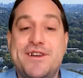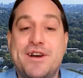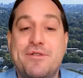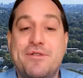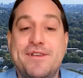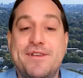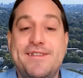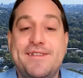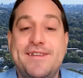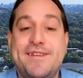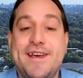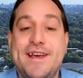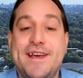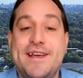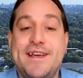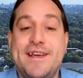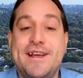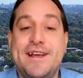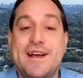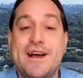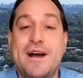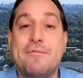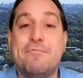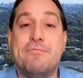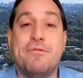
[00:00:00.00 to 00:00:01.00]
show is
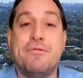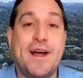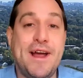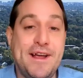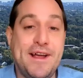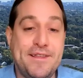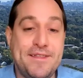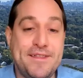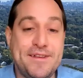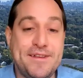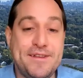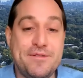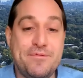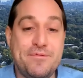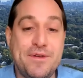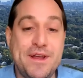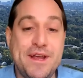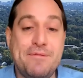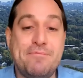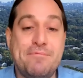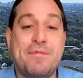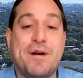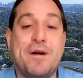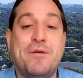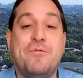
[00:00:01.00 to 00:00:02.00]
taking a break this
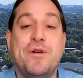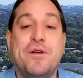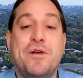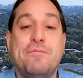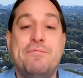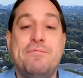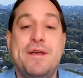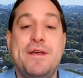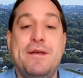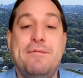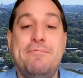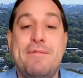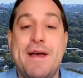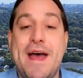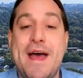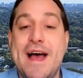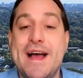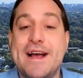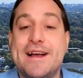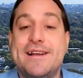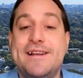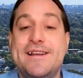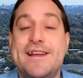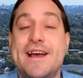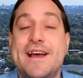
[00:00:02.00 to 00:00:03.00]
week, but we'll be
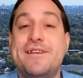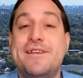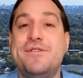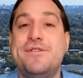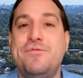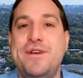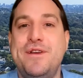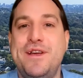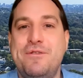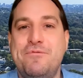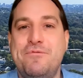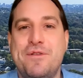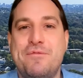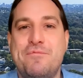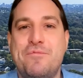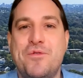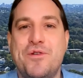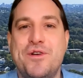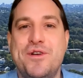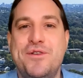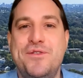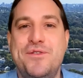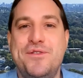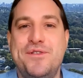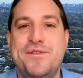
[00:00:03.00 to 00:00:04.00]
back next week with
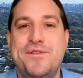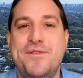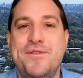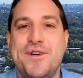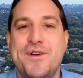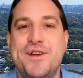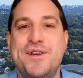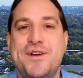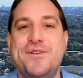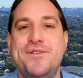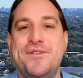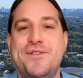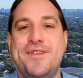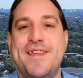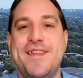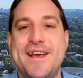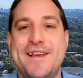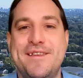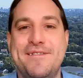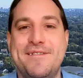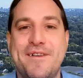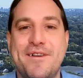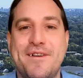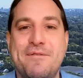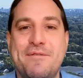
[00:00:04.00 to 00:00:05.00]
more news for you.
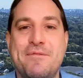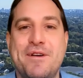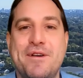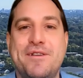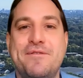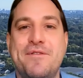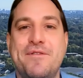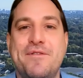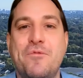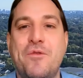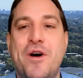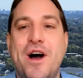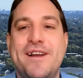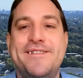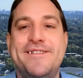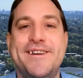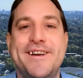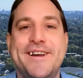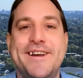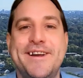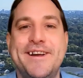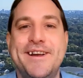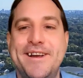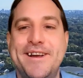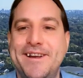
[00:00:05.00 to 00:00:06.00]
Thanks very much for
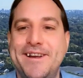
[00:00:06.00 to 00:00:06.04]
watching.